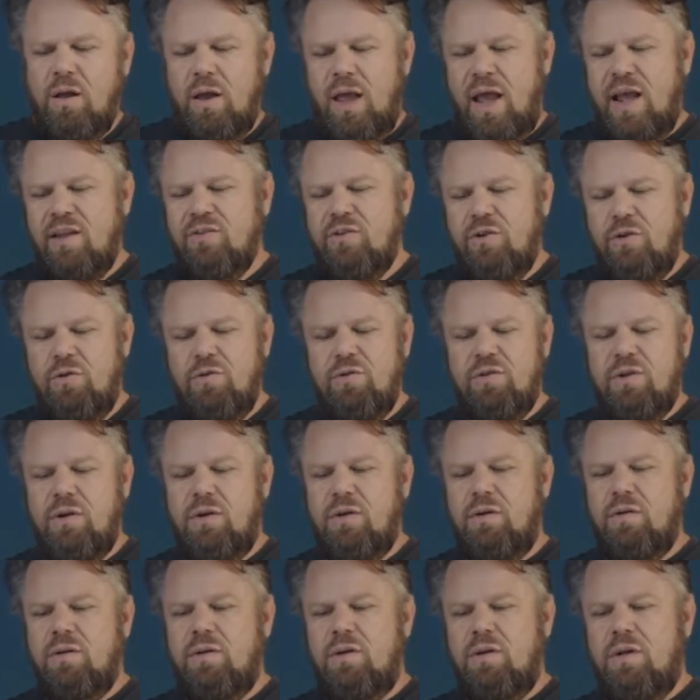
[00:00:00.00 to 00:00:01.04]
As a
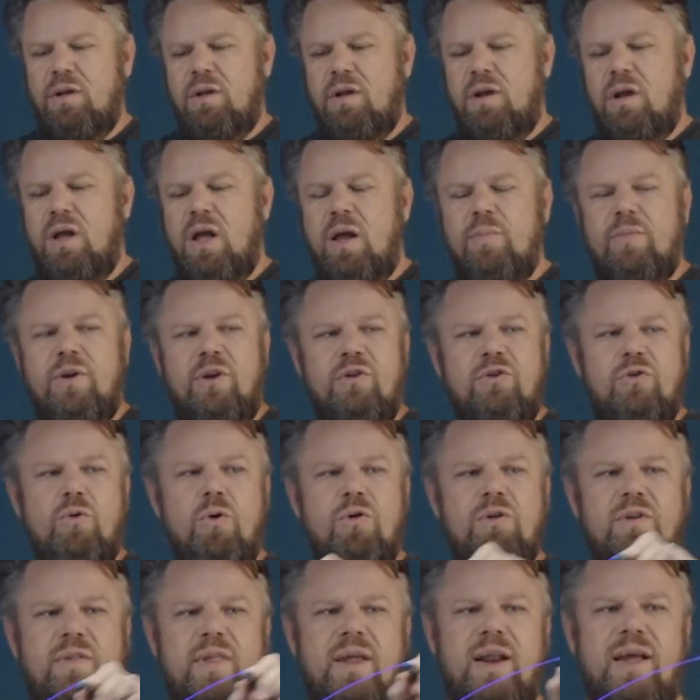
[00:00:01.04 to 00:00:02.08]
user, I'm going to
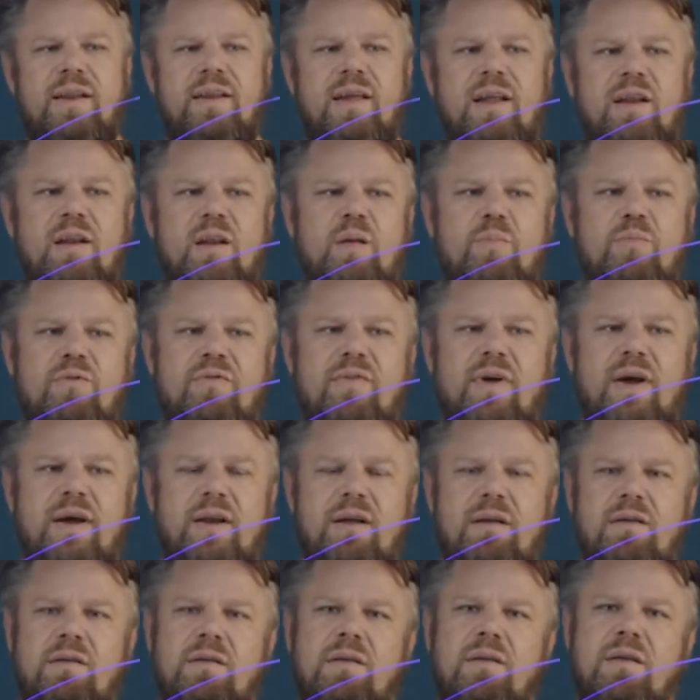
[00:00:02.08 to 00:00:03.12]
talk to that identity
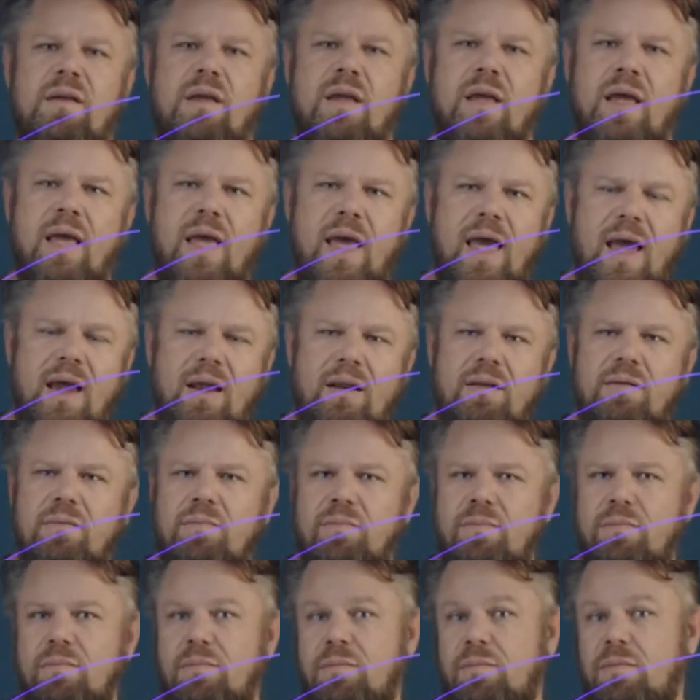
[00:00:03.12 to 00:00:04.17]
provider and
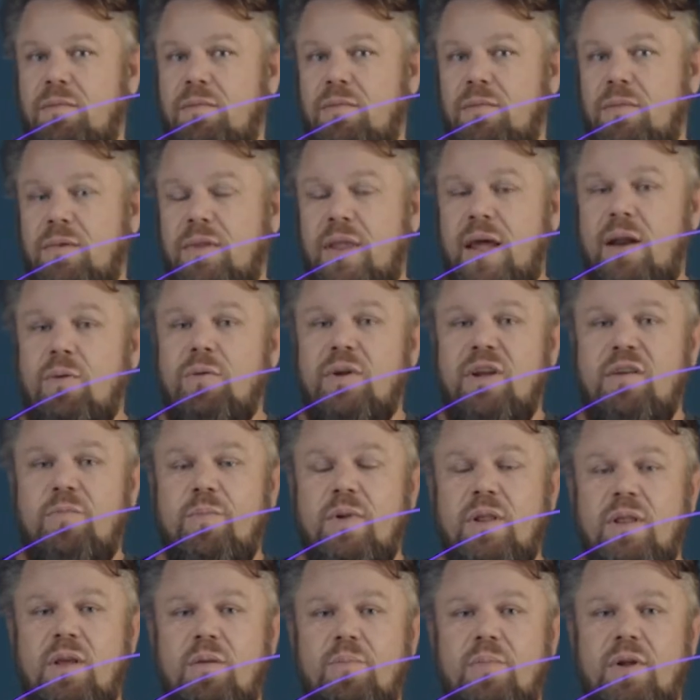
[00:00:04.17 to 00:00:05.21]
that'll give
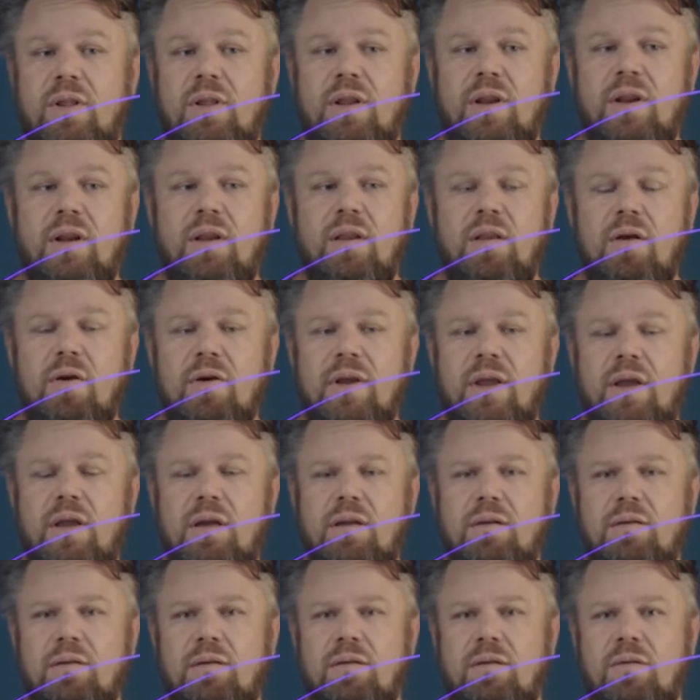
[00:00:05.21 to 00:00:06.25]
me the ability to log
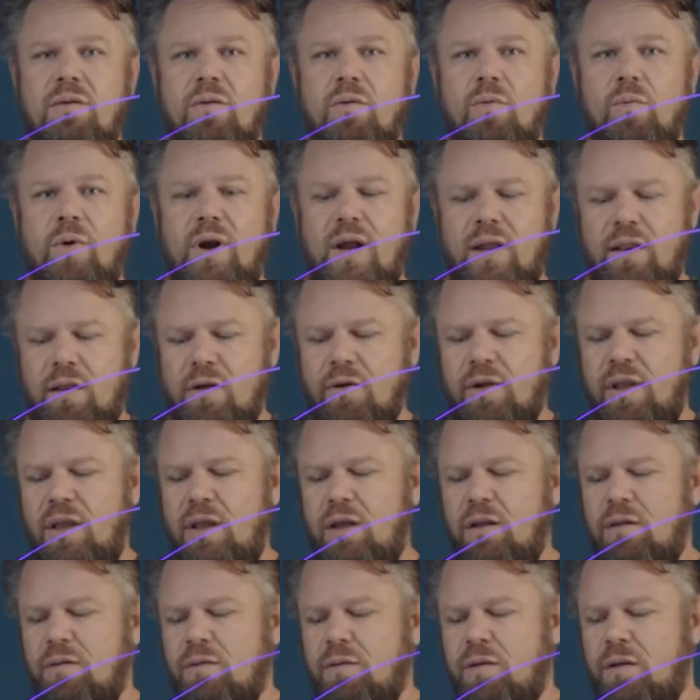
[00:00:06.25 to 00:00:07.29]
in. When I log
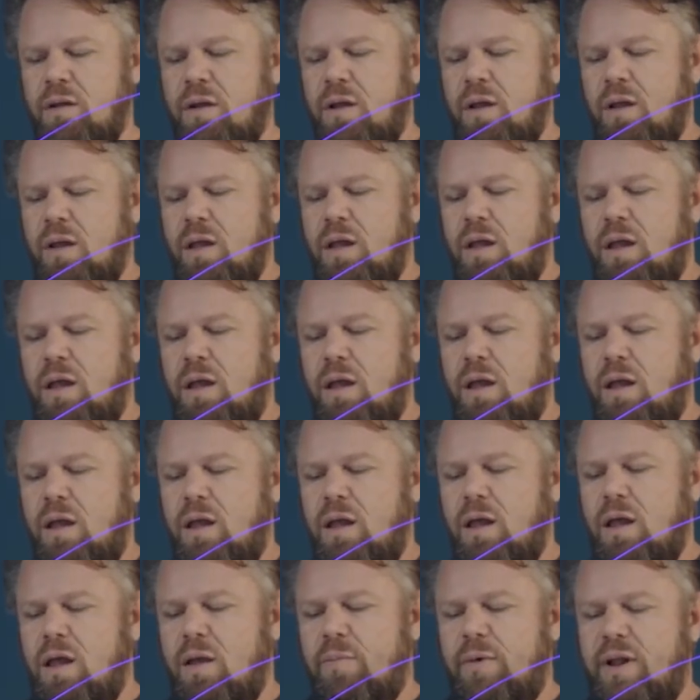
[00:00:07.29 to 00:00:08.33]
in,
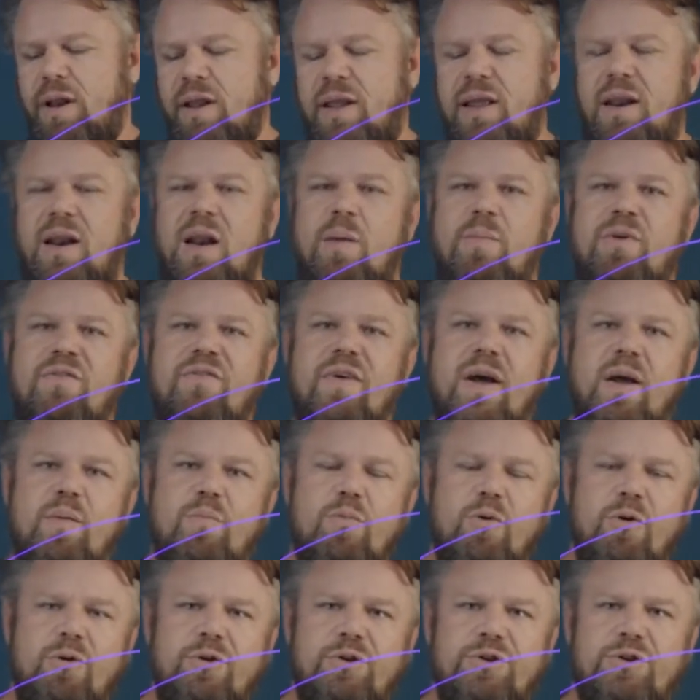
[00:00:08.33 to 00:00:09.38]
I'm going to get an MFA
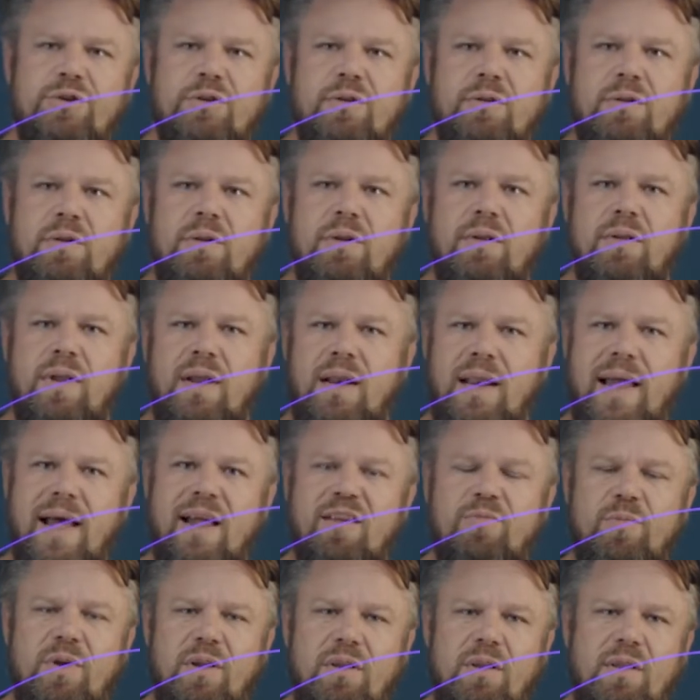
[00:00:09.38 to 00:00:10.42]
push that
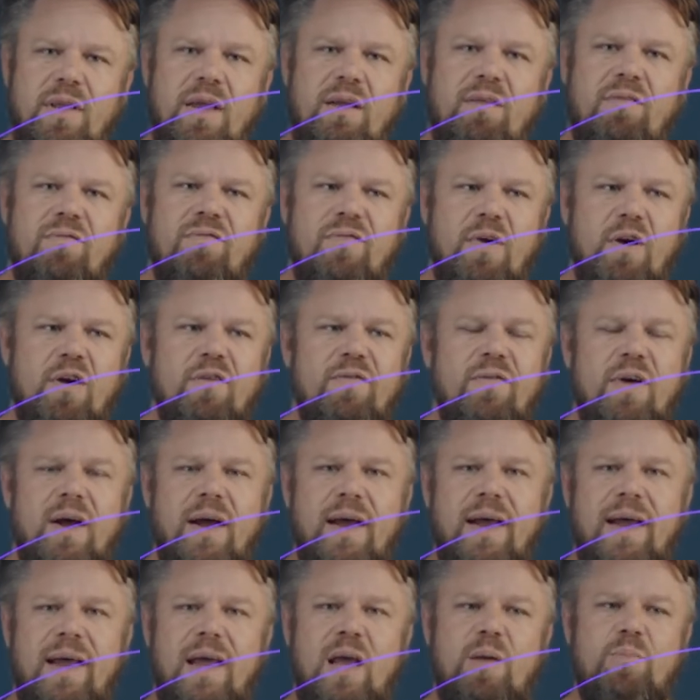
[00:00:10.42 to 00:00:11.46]
allows me to then verify
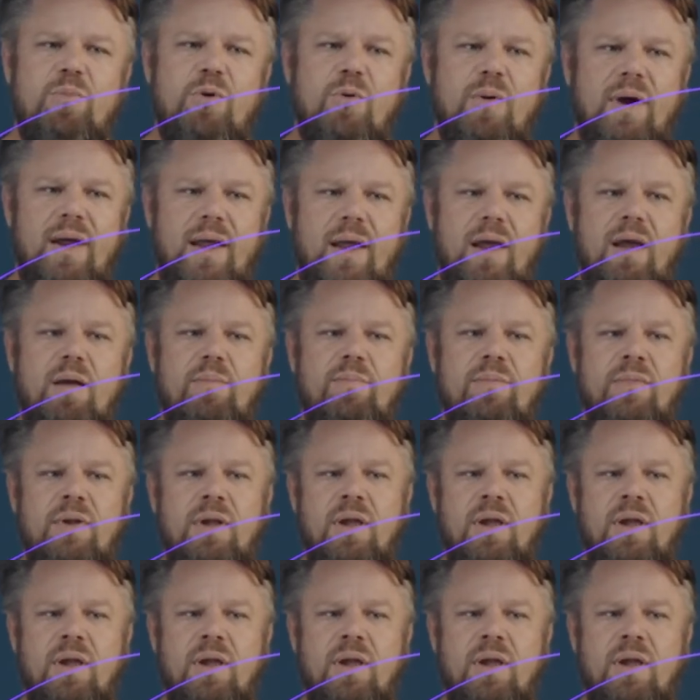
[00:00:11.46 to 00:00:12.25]
I am who I am.